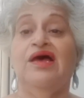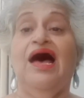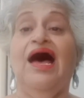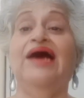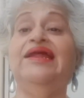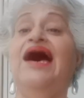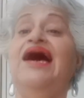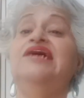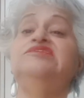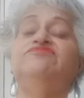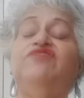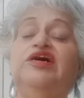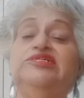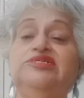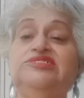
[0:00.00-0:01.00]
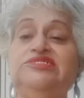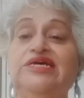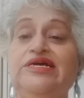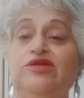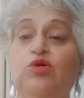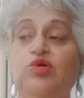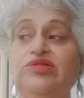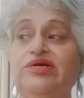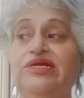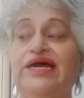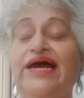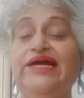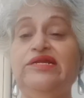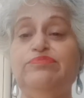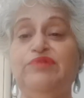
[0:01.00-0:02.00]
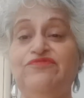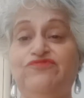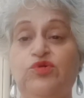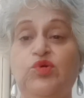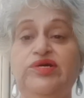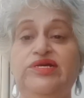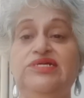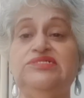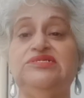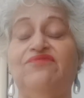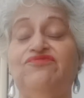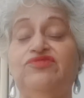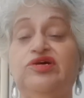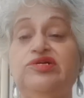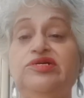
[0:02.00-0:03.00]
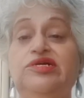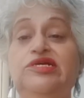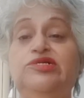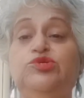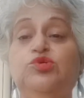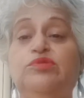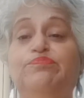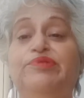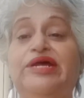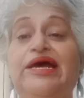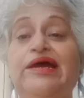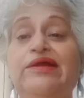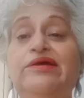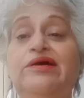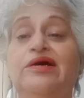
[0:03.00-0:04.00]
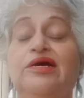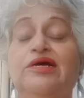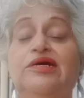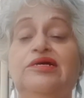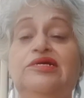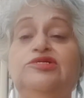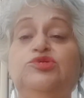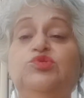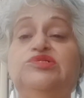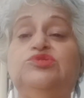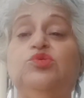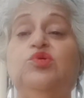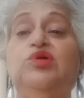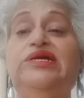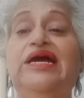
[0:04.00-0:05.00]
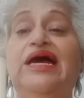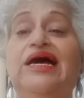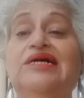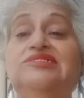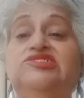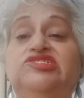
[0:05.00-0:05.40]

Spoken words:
And as Father said, on the night before he suffered, he took bread into his holy hands.